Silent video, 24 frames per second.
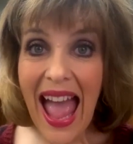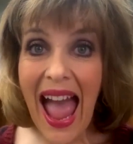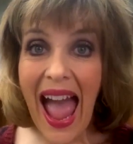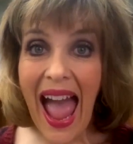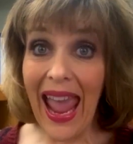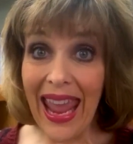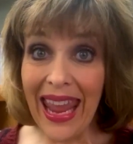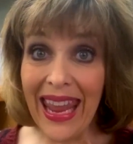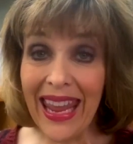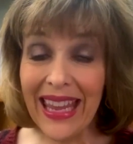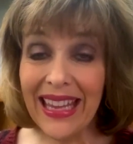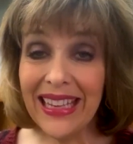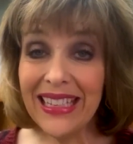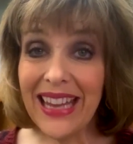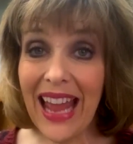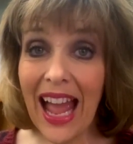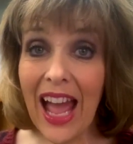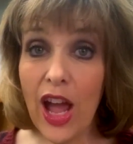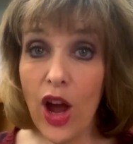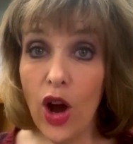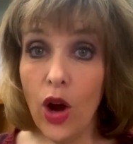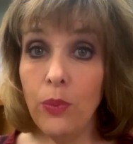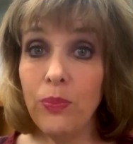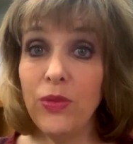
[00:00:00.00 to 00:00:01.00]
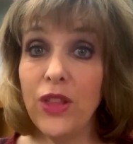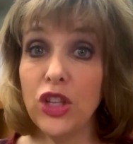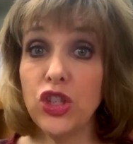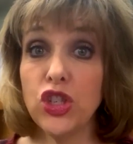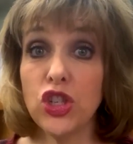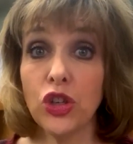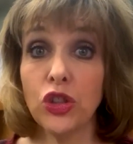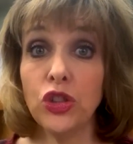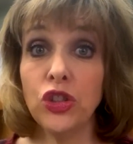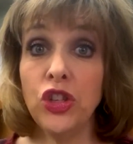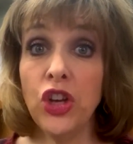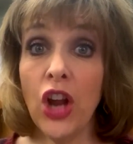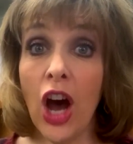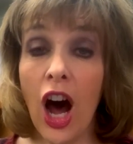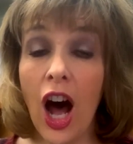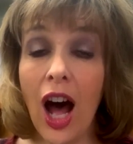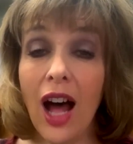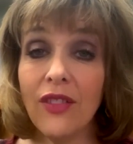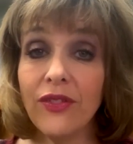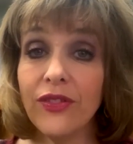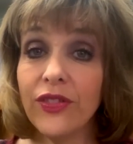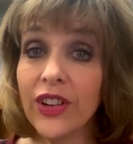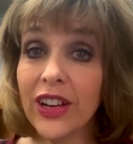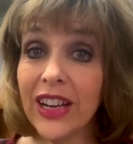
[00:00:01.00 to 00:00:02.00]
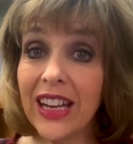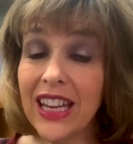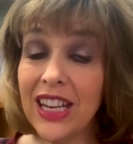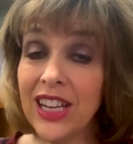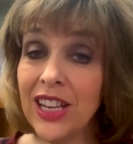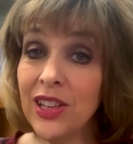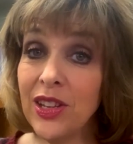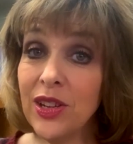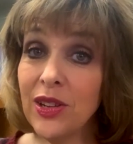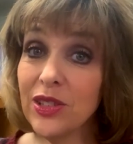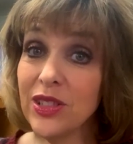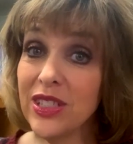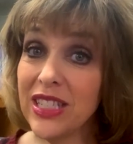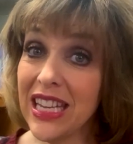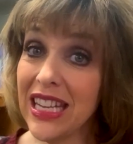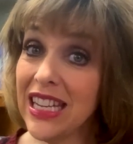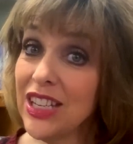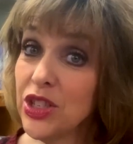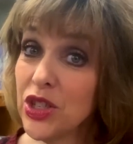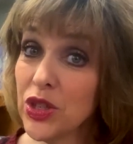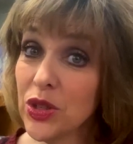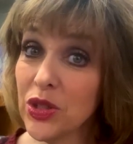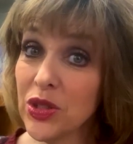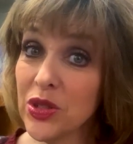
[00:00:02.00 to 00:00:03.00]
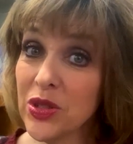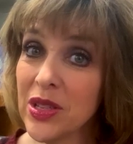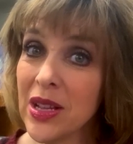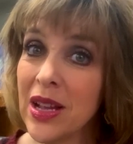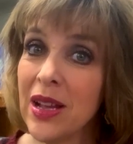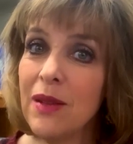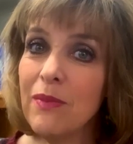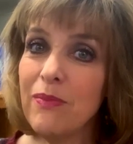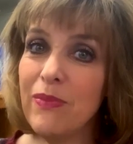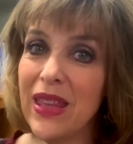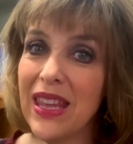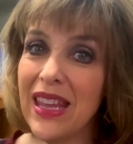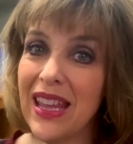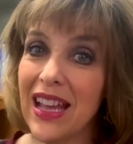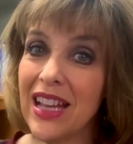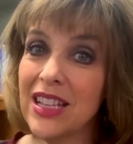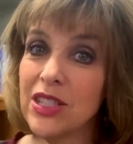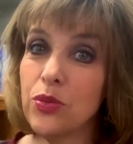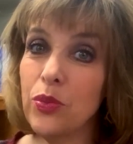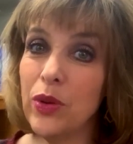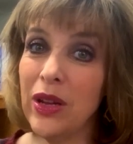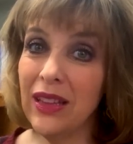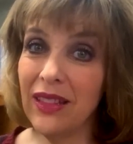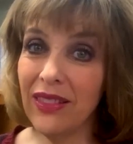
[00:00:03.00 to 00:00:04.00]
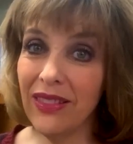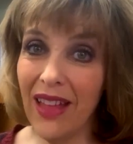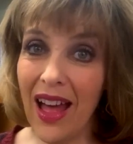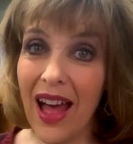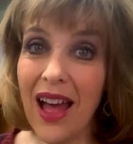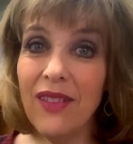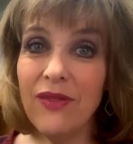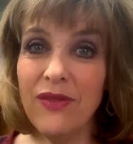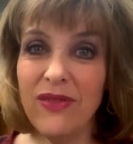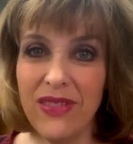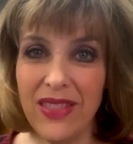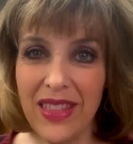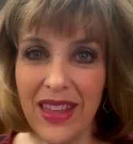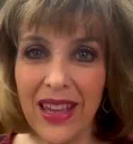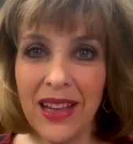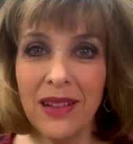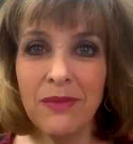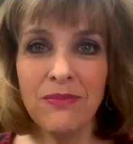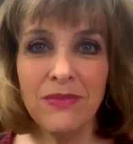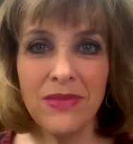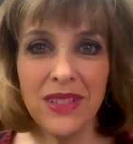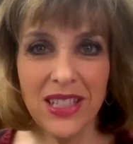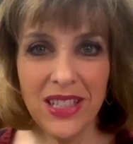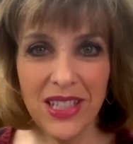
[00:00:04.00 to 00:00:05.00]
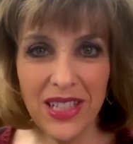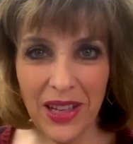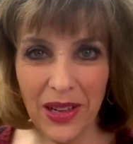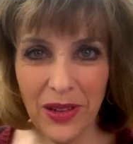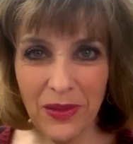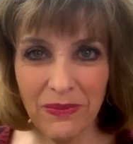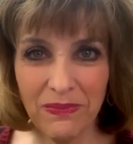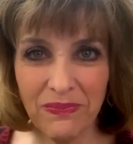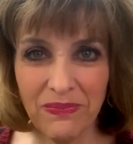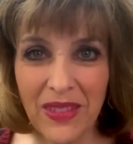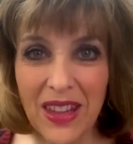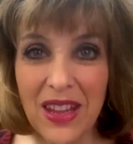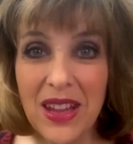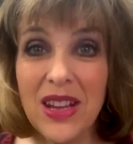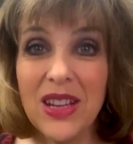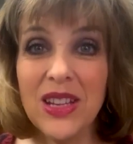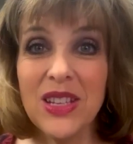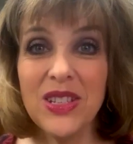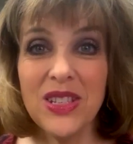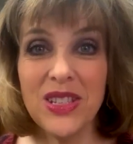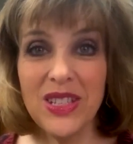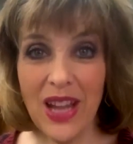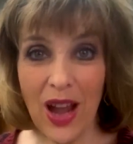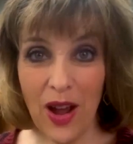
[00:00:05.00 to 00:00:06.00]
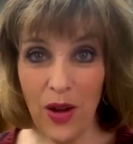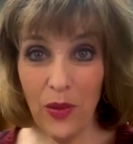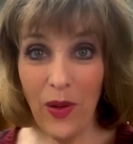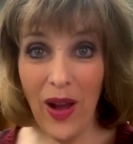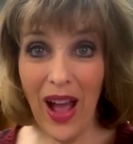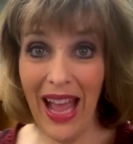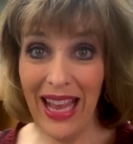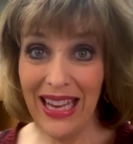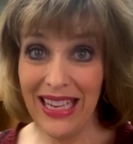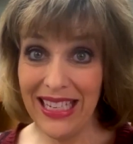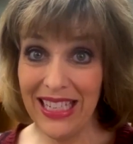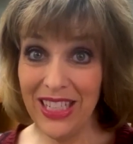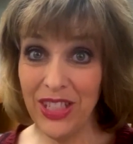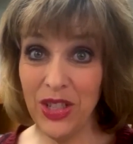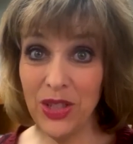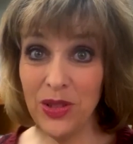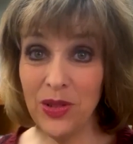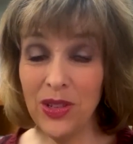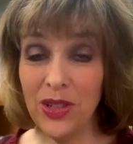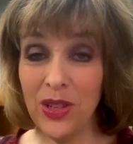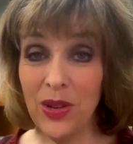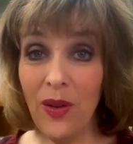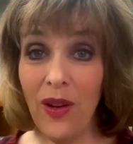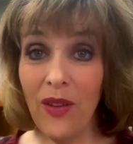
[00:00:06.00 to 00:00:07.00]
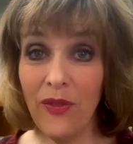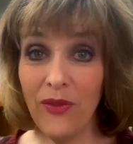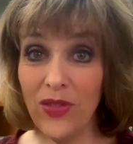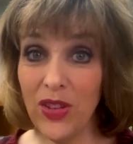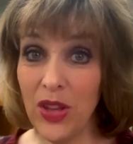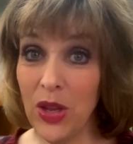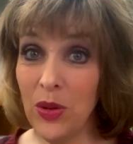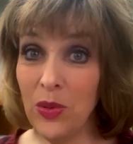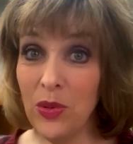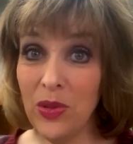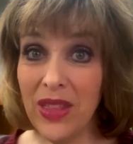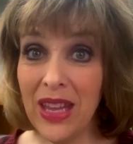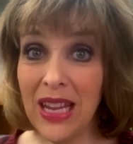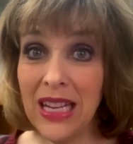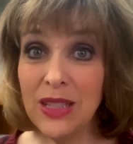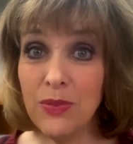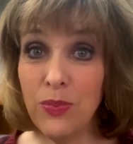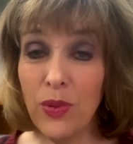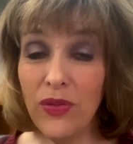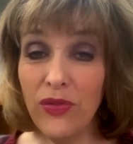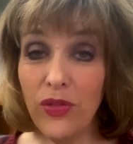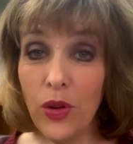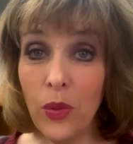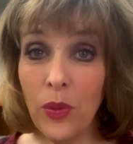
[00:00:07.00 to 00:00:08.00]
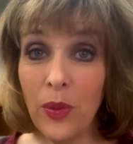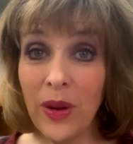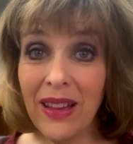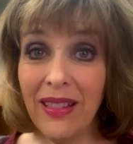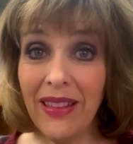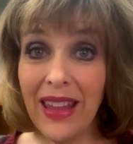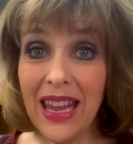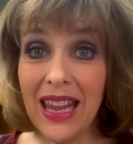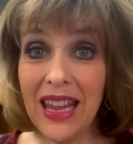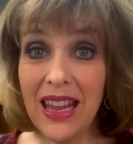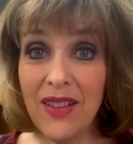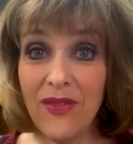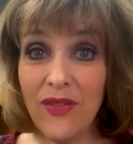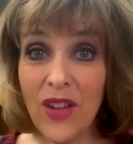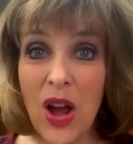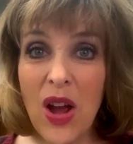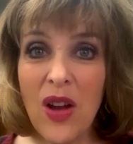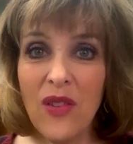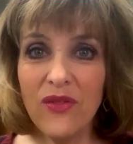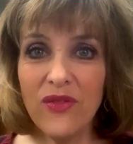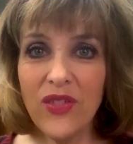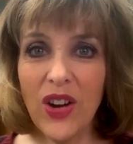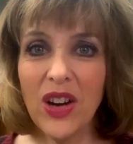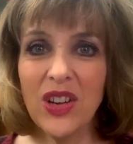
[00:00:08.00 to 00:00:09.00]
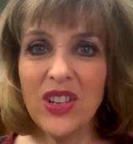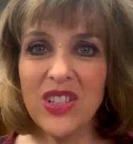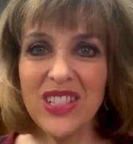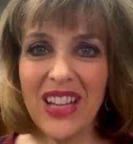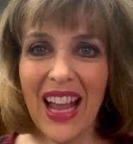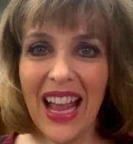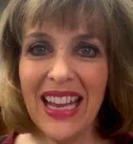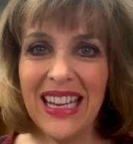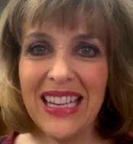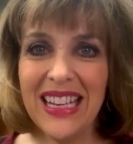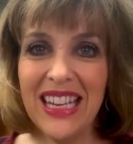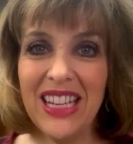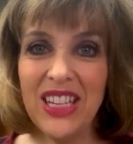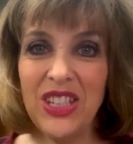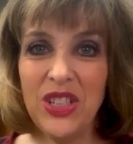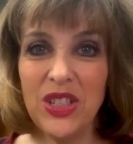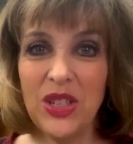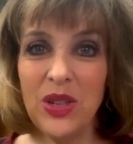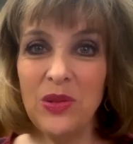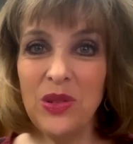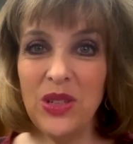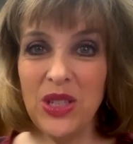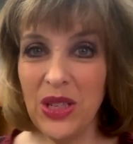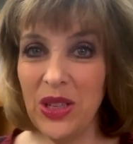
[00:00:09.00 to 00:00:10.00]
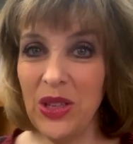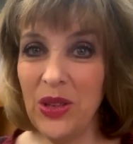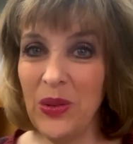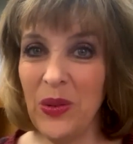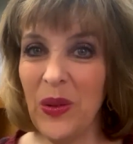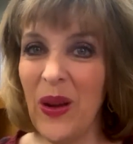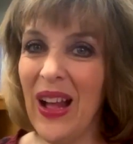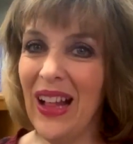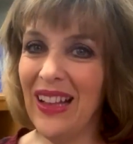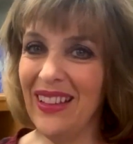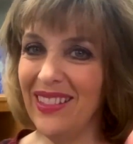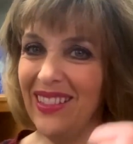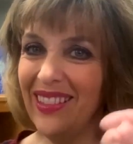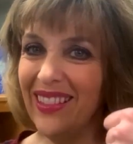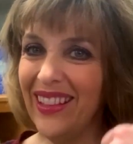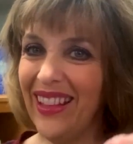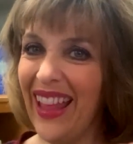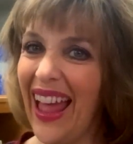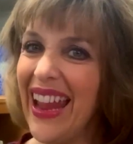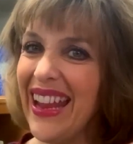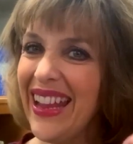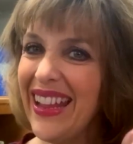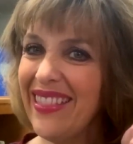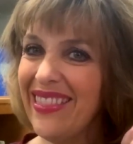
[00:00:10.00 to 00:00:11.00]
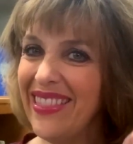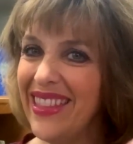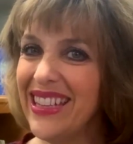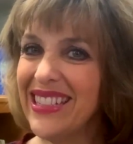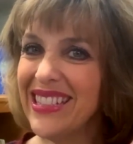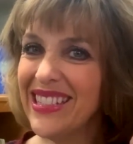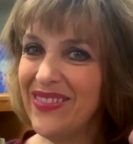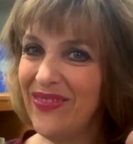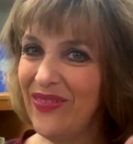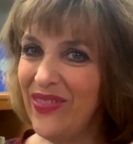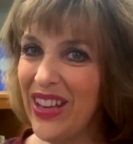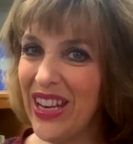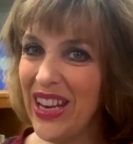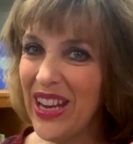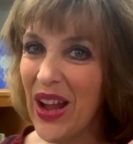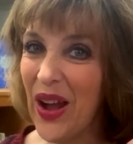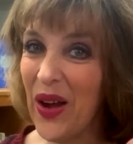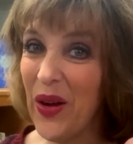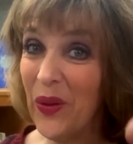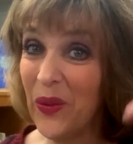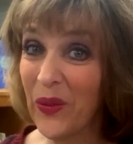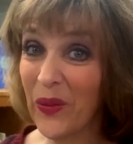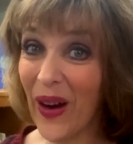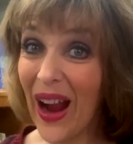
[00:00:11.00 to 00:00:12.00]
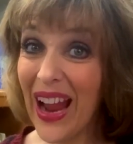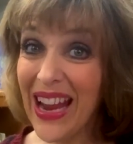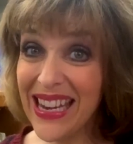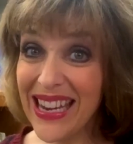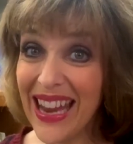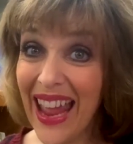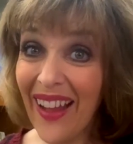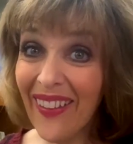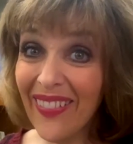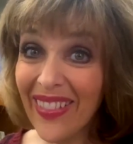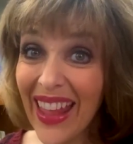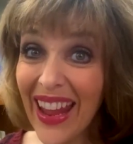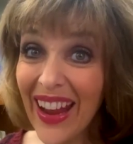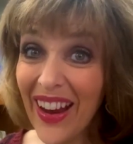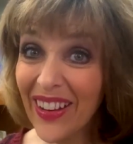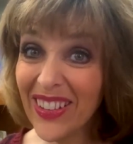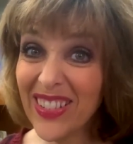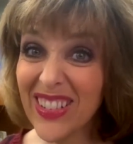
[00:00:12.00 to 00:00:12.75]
And I hope that you're not forgetting your teachers, because we love them too. So I need you to do a few things before we leave. First, I need you to like this video right down there.